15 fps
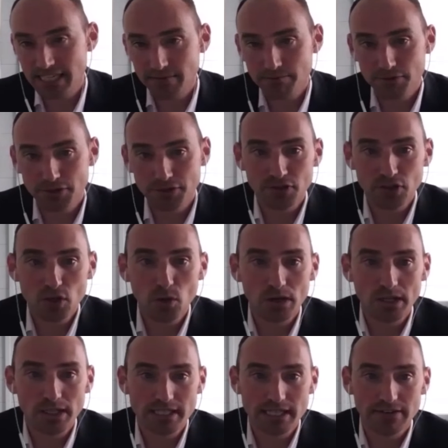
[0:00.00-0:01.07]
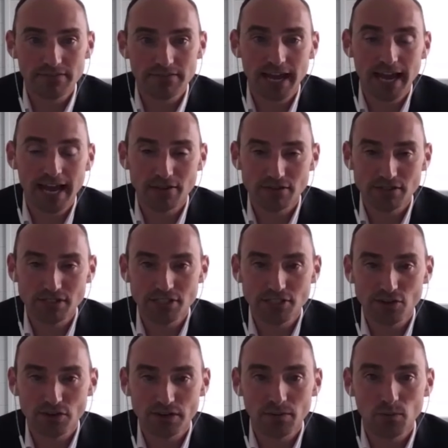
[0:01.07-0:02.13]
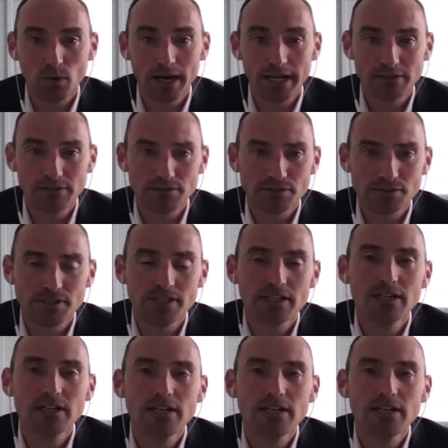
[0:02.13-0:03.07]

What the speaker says: to improve the quality of the housing stock in Wales.